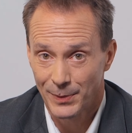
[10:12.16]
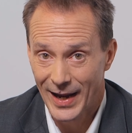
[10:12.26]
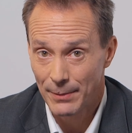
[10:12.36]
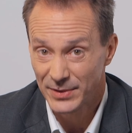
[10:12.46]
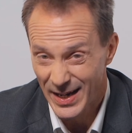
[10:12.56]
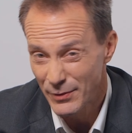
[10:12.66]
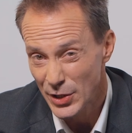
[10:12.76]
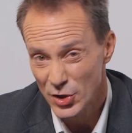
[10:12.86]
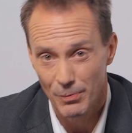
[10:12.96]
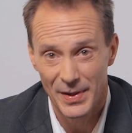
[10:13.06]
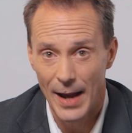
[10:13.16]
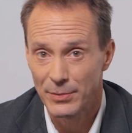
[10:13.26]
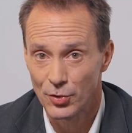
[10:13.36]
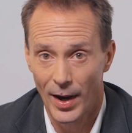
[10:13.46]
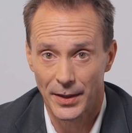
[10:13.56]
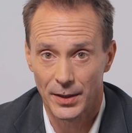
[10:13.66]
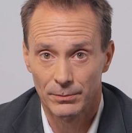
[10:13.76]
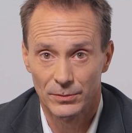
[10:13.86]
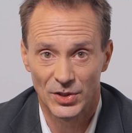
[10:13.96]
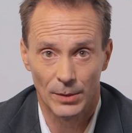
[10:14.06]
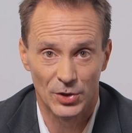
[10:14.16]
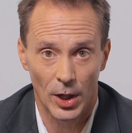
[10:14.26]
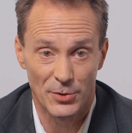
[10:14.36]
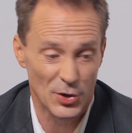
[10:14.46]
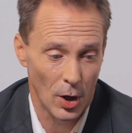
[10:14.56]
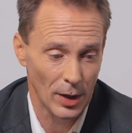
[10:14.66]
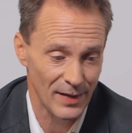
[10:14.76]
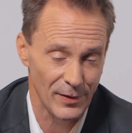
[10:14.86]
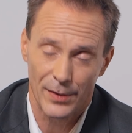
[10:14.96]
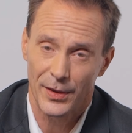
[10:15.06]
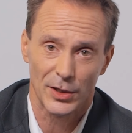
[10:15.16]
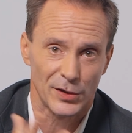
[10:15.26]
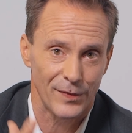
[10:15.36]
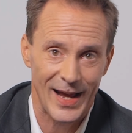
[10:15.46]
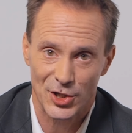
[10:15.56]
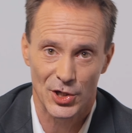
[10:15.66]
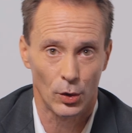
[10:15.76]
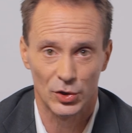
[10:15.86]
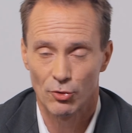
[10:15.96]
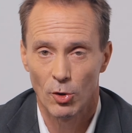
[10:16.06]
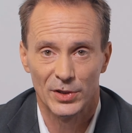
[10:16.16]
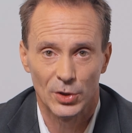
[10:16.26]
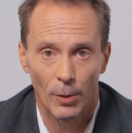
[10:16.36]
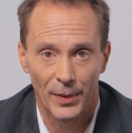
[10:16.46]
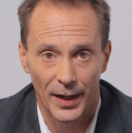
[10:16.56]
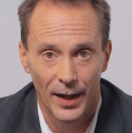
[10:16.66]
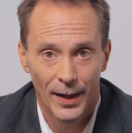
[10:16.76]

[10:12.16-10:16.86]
perhaps everything should be abstract. Sometimes you can't have anything that's flashy or stroboscopic.